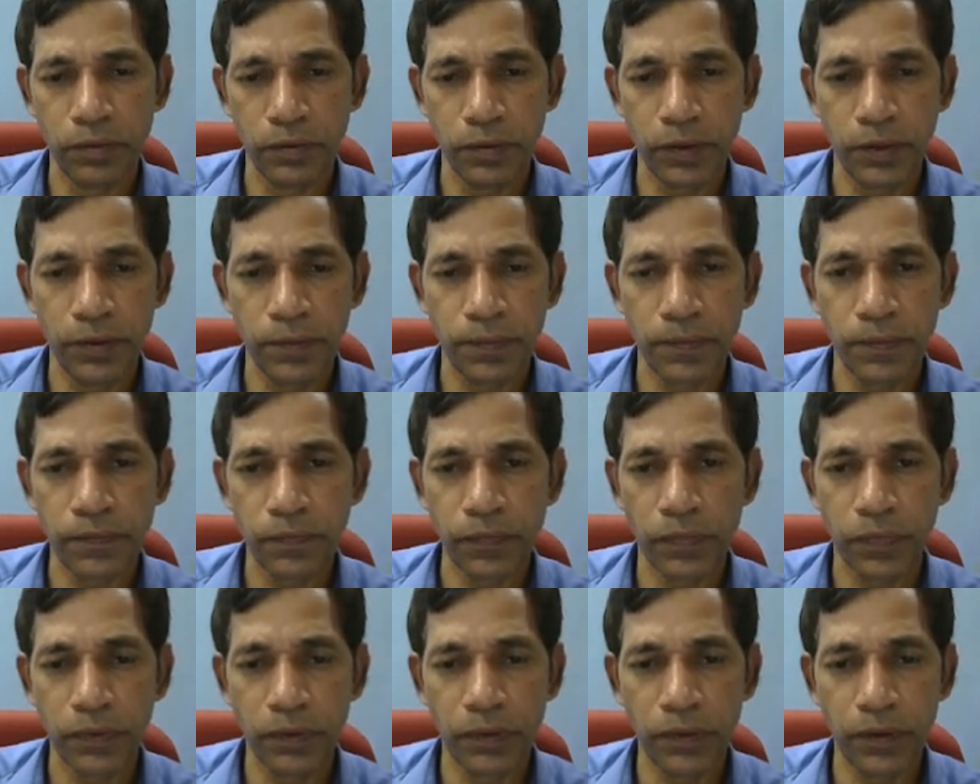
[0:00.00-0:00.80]
Okay.
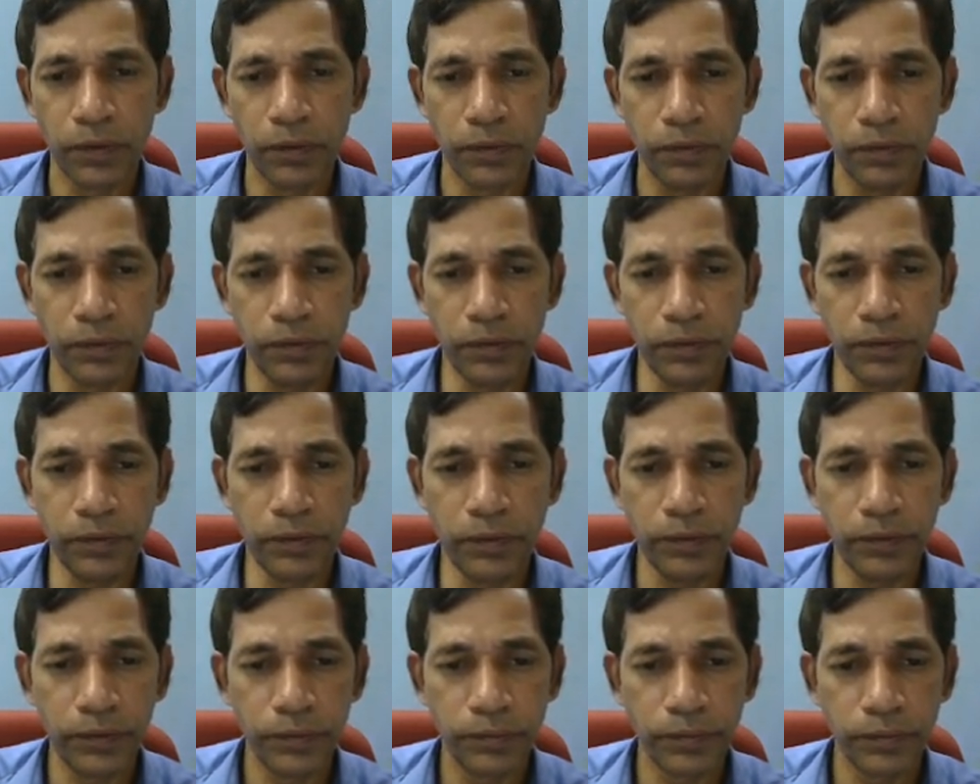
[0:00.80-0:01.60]
Now
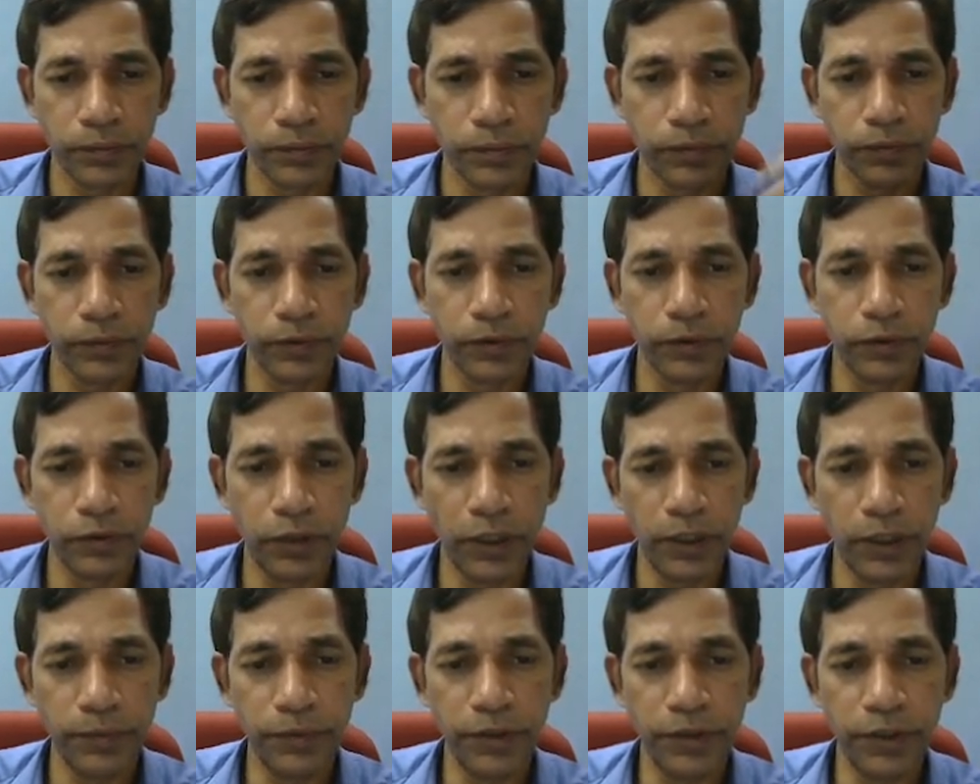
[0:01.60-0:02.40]
you
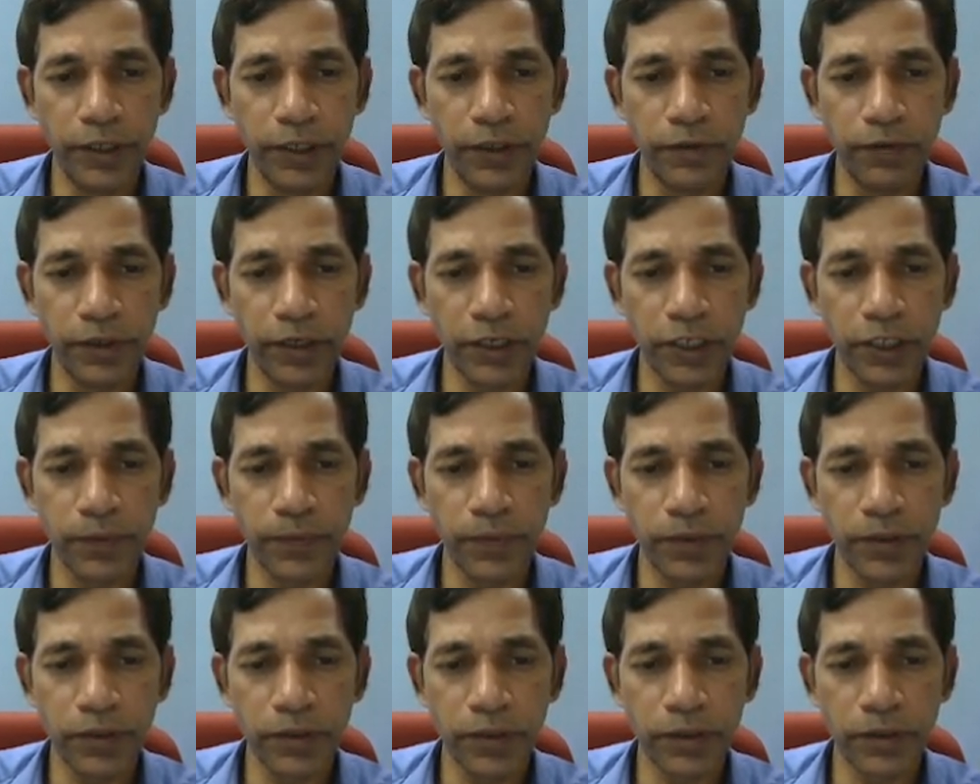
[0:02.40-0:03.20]
have the regular
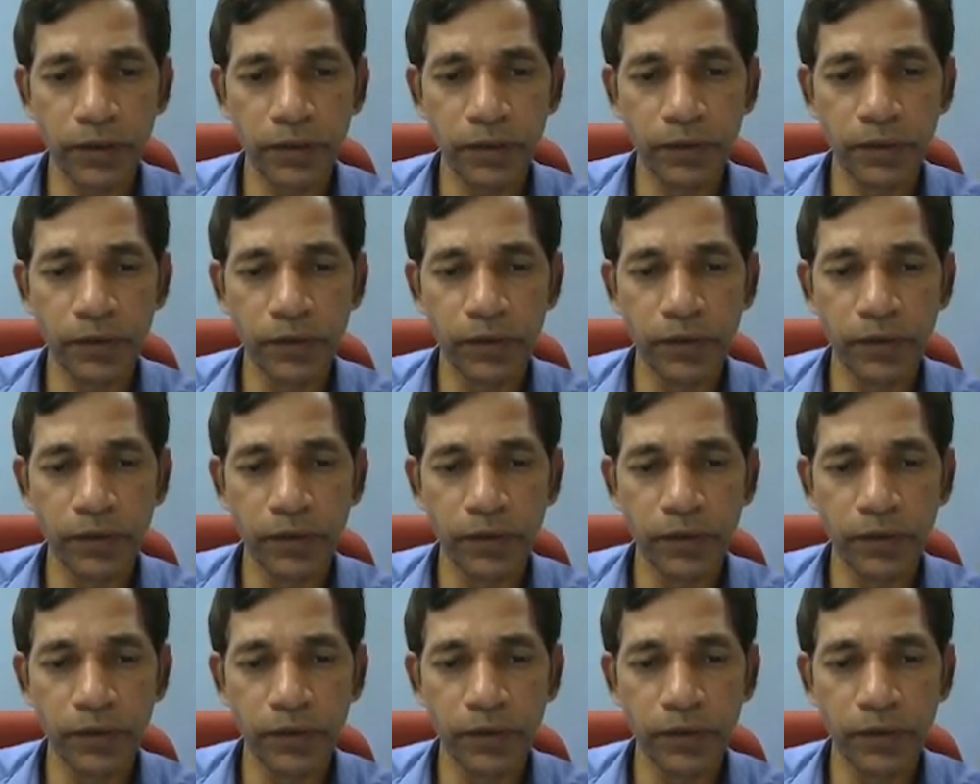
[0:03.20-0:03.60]
expression